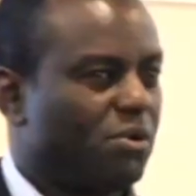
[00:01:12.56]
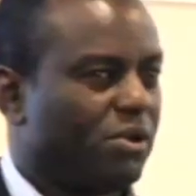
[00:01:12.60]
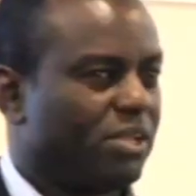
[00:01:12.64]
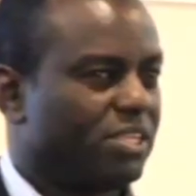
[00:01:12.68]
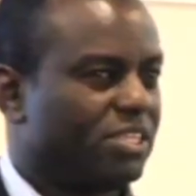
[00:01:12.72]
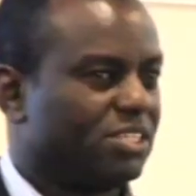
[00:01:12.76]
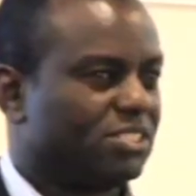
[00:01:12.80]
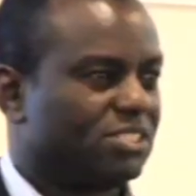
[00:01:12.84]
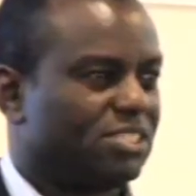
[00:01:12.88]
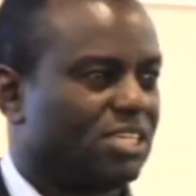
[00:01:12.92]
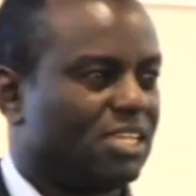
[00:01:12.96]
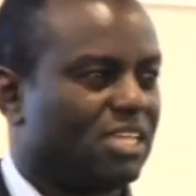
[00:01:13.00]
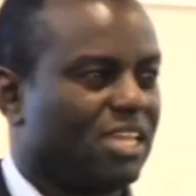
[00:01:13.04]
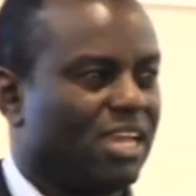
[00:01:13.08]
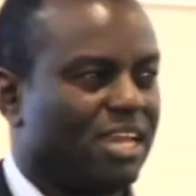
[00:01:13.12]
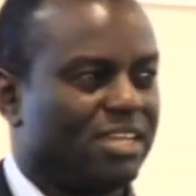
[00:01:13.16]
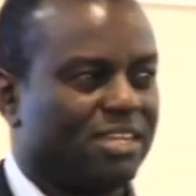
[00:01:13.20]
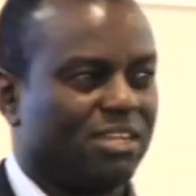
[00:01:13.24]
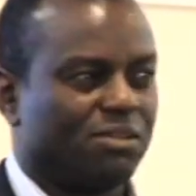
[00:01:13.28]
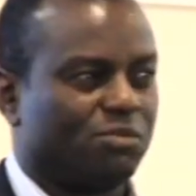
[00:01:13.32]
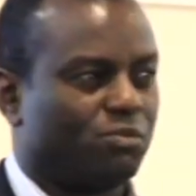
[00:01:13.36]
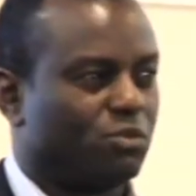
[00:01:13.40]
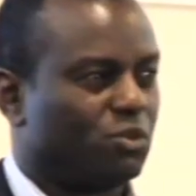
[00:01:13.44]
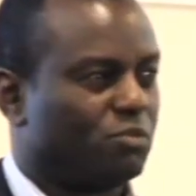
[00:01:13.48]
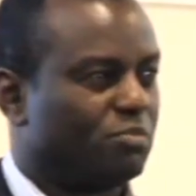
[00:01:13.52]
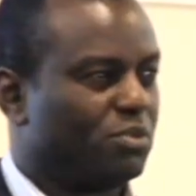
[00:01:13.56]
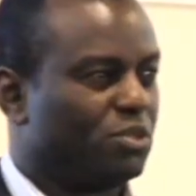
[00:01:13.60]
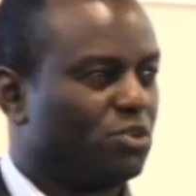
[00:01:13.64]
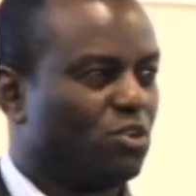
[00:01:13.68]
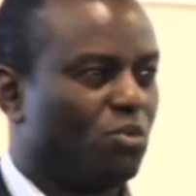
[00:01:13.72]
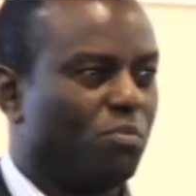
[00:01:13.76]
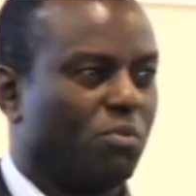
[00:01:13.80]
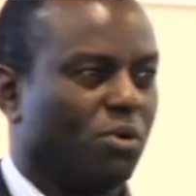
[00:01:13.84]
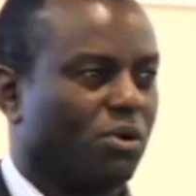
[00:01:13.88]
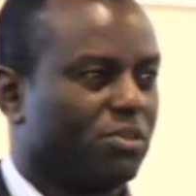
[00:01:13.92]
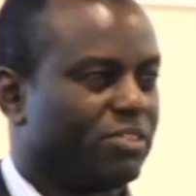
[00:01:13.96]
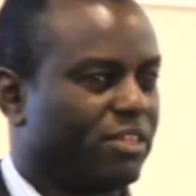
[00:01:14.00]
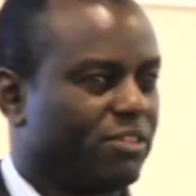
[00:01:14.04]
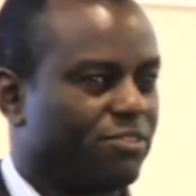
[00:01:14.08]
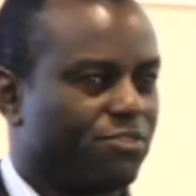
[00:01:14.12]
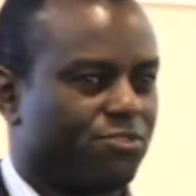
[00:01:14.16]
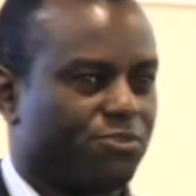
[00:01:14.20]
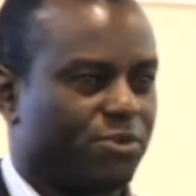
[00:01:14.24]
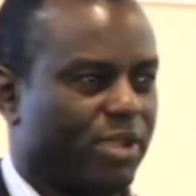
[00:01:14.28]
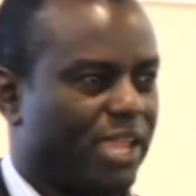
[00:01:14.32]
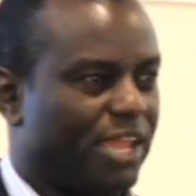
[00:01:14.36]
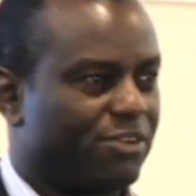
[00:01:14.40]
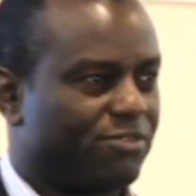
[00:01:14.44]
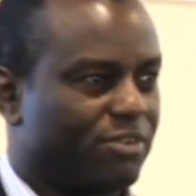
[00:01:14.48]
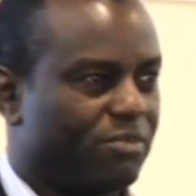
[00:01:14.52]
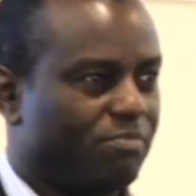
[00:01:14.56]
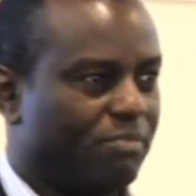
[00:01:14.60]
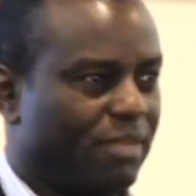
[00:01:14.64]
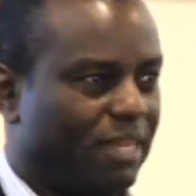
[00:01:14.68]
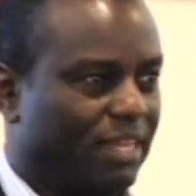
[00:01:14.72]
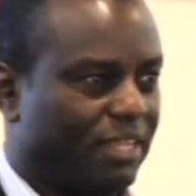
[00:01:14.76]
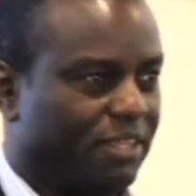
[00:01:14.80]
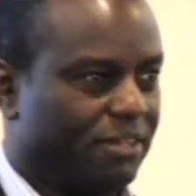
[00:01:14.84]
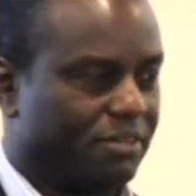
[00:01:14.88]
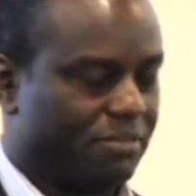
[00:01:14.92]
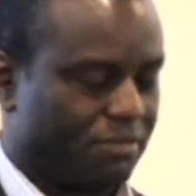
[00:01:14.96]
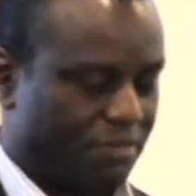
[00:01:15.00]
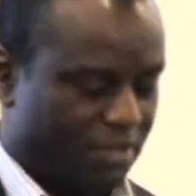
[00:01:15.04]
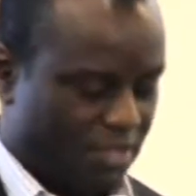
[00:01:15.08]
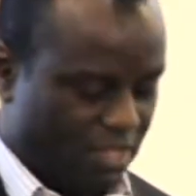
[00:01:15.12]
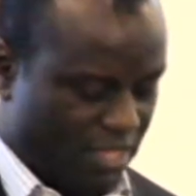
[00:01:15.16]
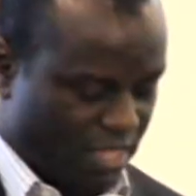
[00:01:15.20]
mortgages in Ghana would be no more than $300 million.